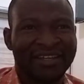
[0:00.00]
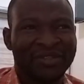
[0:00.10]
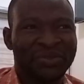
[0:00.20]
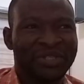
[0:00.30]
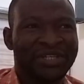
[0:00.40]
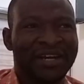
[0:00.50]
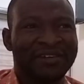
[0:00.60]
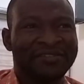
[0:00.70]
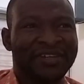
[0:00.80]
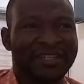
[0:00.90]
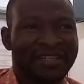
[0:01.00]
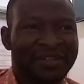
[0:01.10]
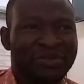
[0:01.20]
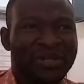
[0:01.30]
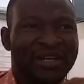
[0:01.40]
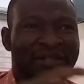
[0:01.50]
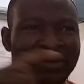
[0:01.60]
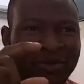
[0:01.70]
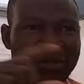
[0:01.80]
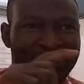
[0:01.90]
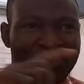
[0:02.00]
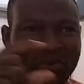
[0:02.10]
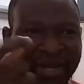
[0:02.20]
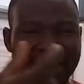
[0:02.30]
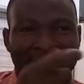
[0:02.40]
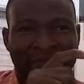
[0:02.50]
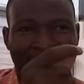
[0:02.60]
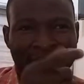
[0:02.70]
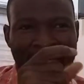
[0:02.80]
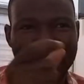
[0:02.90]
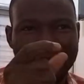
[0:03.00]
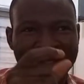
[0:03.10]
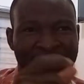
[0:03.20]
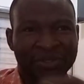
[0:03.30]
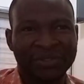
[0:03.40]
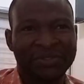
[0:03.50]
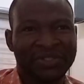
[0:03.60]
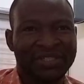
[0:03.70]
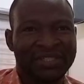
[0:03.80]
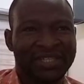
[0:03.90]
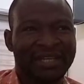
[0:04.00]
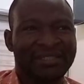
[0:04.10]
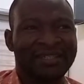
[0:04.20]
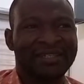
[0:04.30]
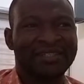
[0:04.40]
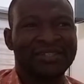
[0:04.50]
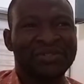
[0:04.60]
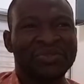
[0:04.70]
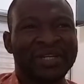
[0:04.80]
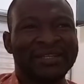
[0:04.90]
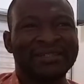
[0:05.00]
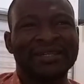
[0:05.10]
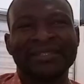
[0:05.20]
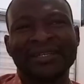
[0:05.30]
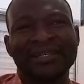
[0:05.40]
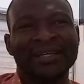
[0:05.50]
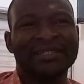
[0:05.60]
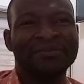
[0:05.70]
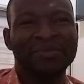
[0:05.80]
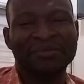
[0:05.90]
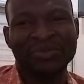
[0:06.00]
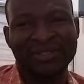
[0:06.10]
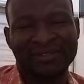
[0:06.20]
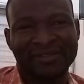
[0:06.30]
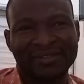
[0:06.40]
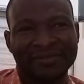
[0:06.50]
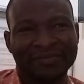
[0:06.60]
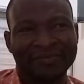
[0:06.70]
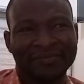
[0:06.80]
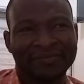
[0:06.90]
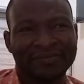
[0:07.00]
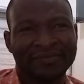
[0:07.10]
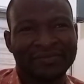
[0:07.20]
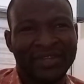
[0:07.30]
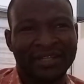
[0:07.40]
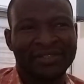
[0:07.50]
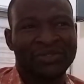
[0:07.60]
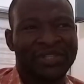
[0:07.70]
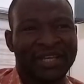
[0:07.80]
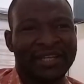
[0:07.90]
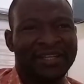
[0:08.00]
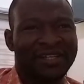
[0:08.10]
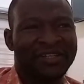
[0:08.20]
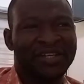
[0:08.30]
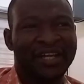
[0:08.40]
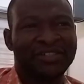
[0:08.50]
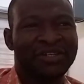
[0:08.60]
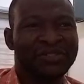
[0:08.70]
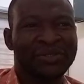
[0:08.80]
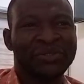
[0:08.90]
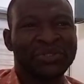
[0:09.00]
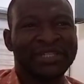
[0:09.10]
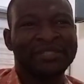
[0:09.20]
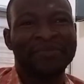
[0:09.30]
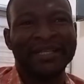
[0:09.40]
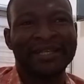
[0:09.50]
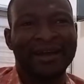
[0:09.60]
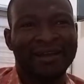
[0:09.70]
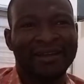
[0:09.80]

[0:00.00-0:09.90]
which have rectangular or squared aperture, slice thickness is usually greater than the beam width. That is to say, the lateral resolution is better